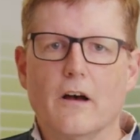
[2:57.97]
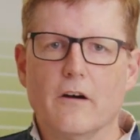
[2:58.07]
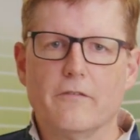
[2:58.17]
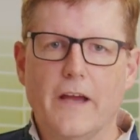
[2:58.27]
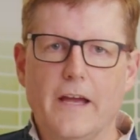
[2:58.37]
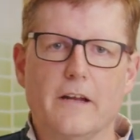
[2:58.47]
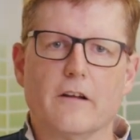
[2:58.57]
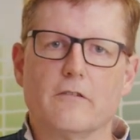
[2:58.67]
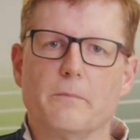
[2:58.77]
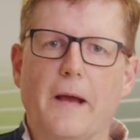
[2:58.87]
of eight
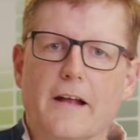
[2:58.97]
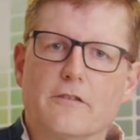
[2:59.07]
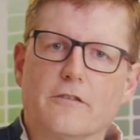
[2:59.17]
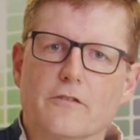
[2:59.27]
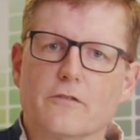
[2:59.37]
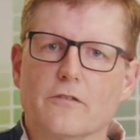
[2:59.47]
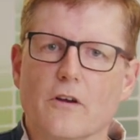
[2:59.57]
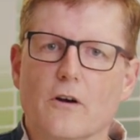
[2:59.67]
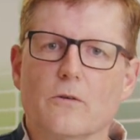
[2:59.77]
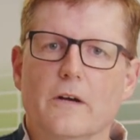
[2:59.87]
hundred patches or
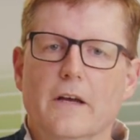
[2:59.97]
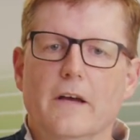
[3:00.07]
so